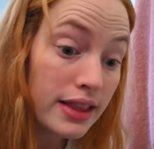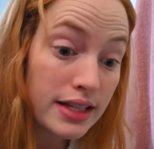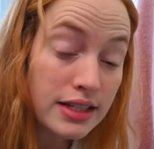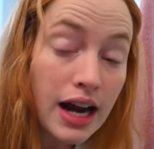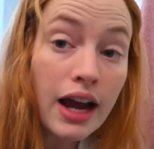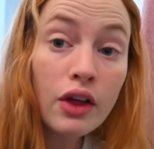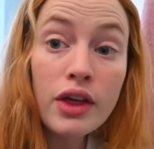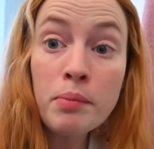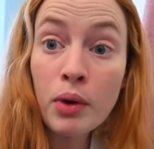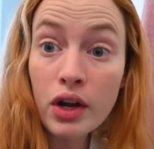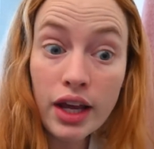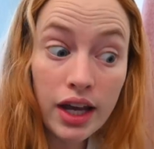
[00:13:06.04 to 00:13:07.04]
in this tile, they
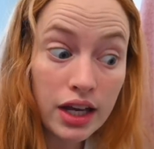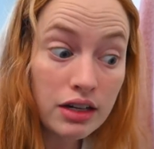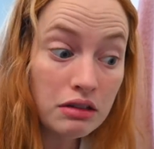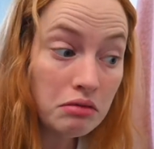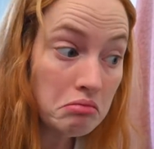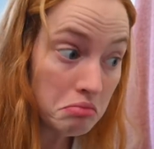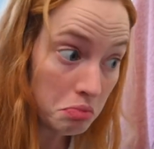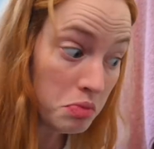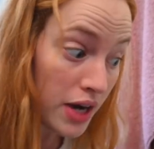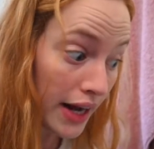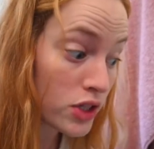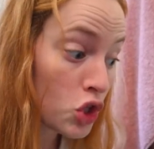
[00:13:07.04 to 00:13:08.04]
put in
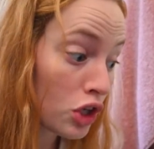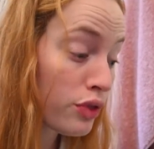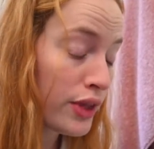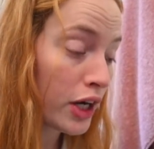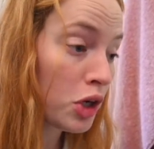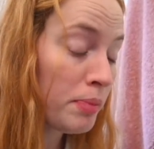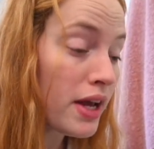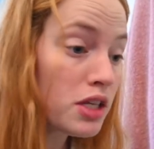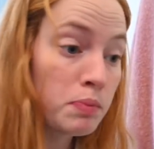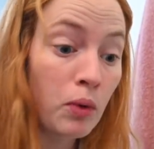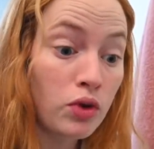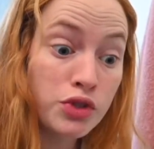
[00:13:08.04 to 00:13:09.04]
nicer, thicker
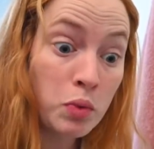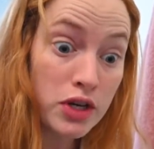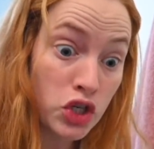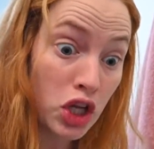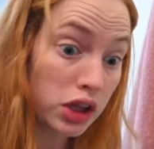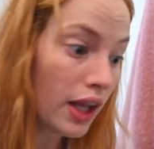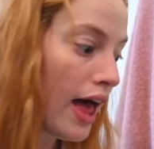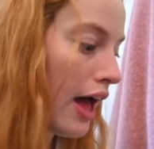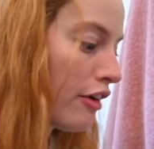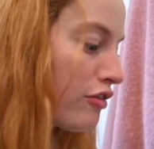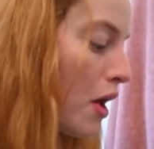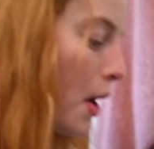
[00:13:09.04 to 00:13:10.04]
baseboards, which
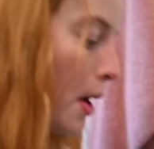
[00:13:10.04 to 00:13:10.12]
love.